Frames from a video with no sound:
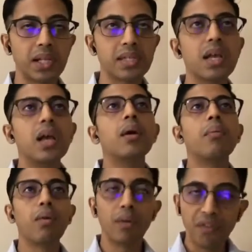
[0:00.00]
But when we
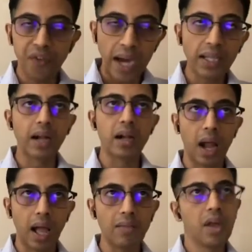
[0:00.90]
find that drive,
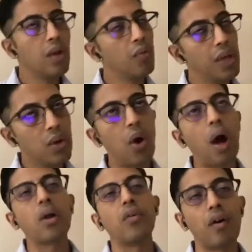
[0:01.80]
we go out of our
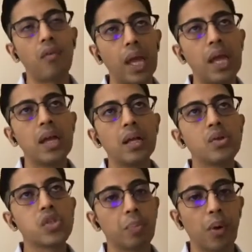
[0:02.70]
way to
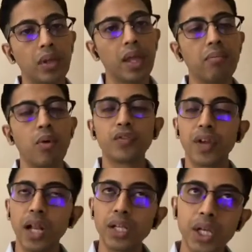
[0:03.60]
support them both
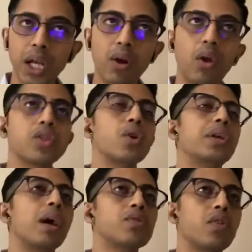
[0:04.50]
financially and also in terms of
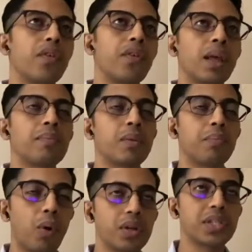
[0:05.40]
giving them support
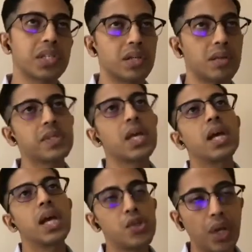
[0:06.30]
systems,
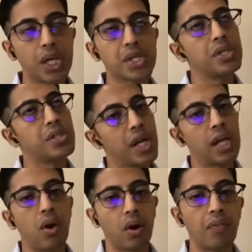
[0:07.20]
education, training, all of
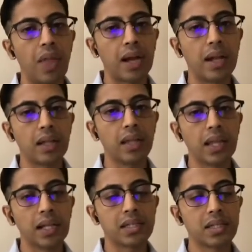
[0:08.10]
that. I think that's
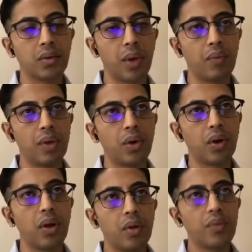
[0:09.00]
the way we
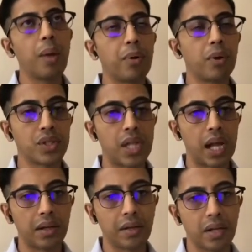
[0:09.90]
approach that
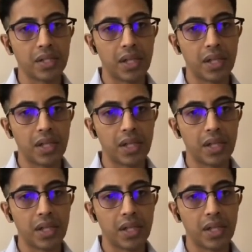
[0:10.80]
scenario.